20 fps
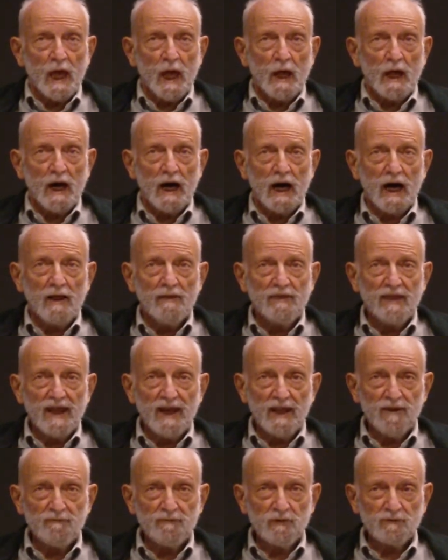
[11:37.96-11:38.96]
that
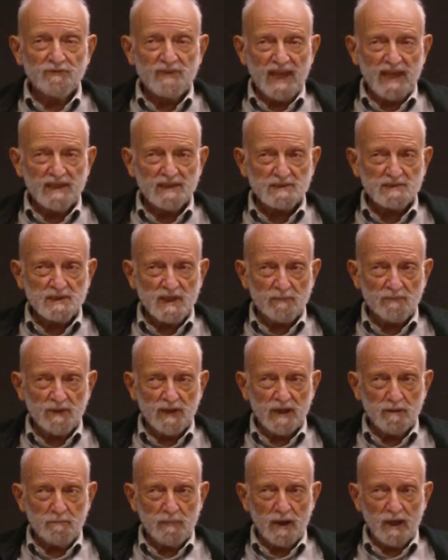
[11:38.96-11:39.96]
if you've taken something
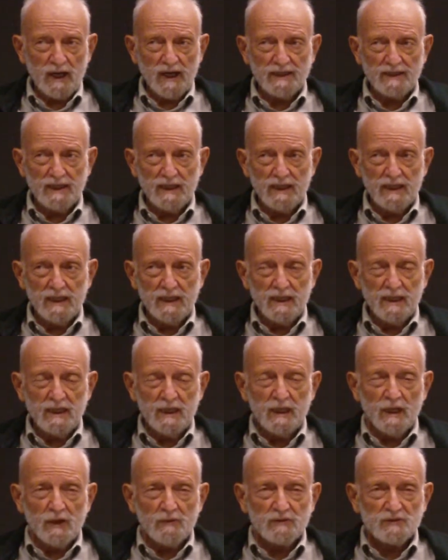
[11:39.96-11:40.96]
apart,
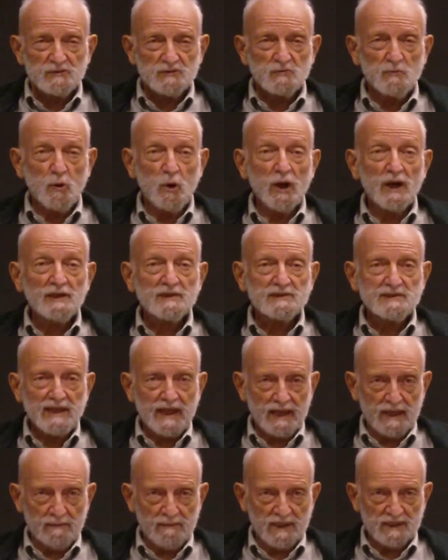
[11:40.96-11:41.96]
the smallest
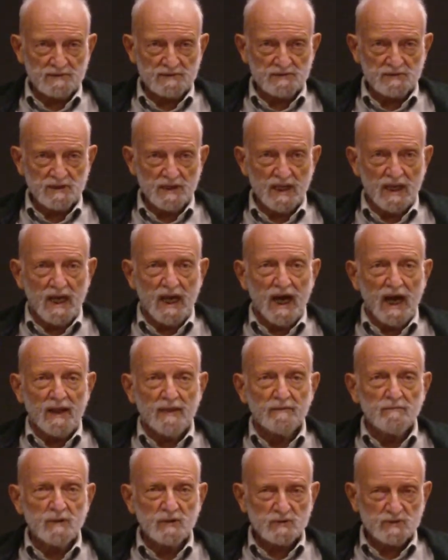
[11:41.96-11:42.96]
elements are
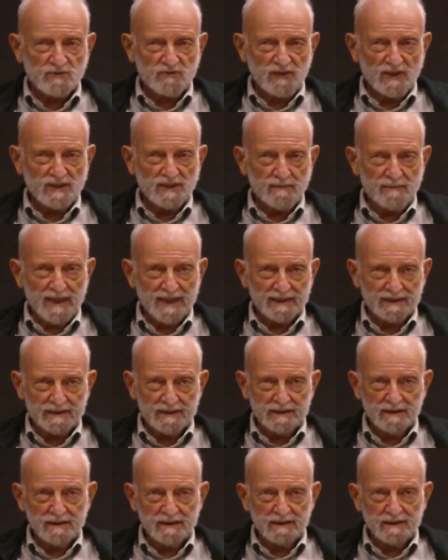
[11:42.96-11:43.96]
the most fundamental.
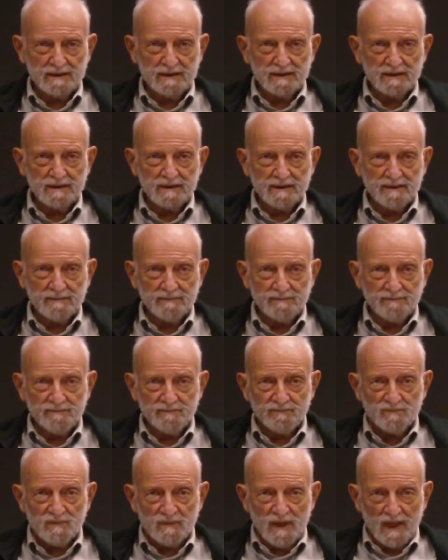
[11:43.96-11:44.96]

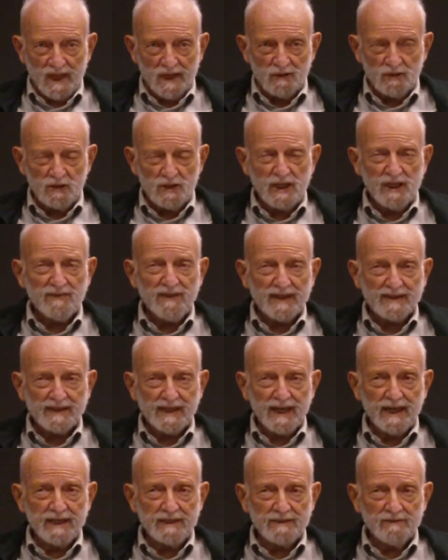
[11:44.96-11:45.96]
And you hear that
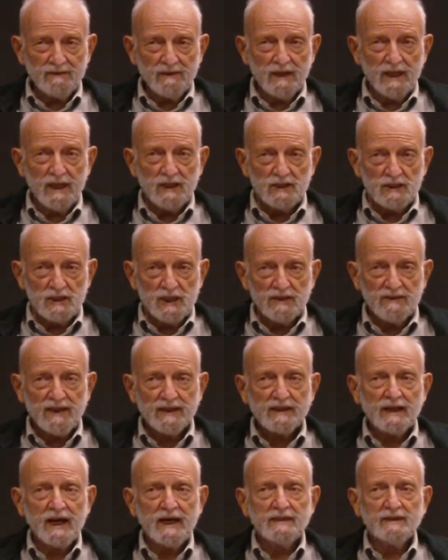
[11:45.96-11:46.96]
kind
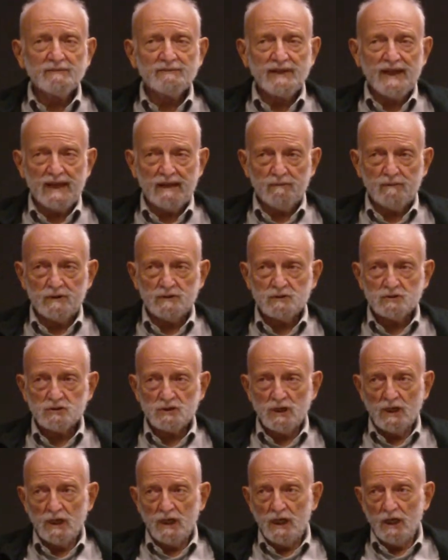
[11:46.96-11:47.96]
of language
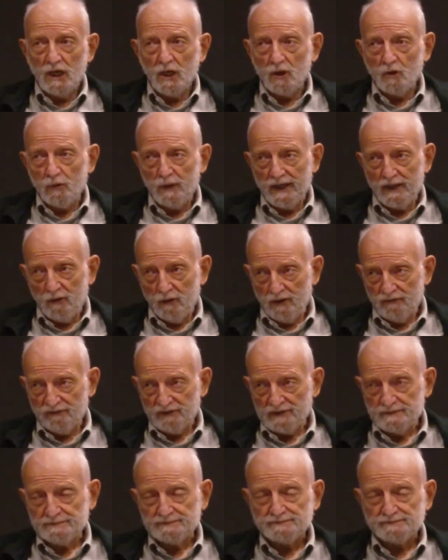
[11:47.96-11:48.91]
quite often.